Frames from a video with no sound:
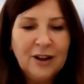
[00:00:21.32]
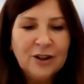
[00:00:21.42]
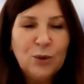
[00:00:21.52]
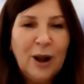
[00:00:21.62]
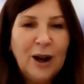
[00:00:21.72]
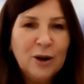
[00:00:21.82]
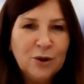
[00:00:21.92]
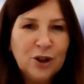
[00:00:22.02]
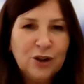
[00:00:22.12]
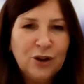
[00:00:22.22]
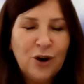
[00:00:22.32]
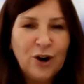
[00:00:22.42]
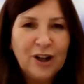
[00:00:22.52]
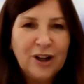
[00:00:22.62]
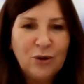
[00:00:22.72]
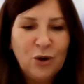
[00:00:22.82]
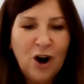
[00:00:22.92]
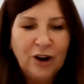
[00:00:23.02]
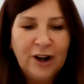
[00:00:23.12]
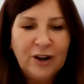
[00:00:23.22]
So, welcome to Orla
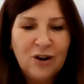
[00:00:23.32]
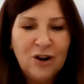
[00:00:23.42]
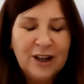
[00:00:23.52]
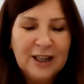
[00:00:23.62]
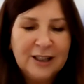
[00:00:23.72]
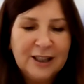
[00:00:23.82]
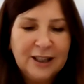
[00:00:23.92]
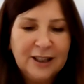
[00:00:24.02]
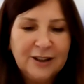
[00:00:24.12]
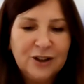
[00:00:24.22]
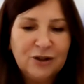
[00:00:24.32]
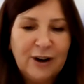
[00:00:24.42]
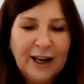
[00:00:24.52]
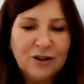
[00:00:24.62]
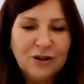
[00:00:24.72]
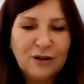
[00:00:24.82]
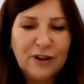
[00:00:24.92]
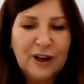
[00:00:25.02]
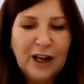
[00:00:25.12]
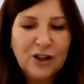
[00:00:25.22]
O'Connor. And Orla is a director of
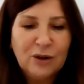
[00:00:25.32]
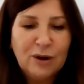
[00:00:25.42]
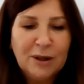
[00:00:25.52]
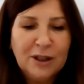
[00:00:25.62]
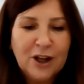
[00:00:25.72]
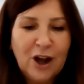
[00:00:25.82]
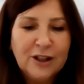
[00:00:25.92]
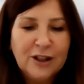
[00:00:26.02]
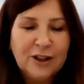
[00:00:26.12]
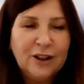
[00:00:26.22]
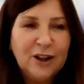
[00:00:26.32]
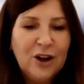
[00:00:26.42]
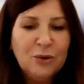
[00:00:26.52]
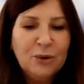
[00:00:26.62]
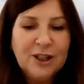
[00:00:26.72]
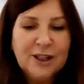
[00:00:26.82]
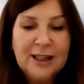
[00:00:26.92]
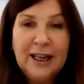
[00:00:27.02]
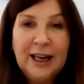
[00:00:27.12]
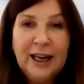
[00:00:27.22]
the National Women's Council, which is the
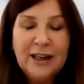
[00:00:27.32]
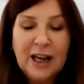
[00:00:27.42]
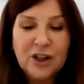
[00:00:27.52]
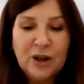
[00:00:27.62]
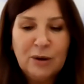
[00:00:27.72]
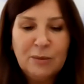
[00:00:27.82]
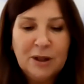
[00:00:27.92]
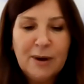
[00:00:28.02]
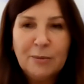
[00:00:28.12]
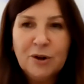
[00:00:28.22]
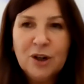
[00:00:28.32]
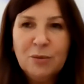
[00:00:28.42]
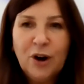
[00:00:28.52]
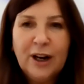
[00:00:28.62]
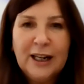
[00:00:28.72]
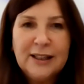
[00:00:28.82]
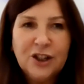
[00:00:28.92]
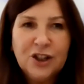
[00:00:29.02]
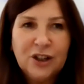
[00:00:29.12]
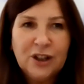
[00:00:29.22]
leading national women's membership
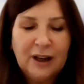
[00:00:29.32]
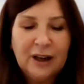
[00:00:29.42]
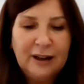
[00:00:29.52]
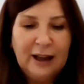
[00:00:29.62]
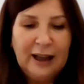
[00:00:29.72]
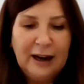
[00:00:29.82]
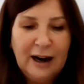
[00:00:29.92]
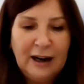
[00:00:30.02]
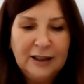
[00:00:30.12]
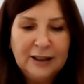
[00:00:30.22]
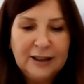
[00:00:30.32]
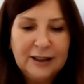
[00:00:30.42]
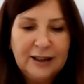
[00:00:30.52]
organisation in Ireland.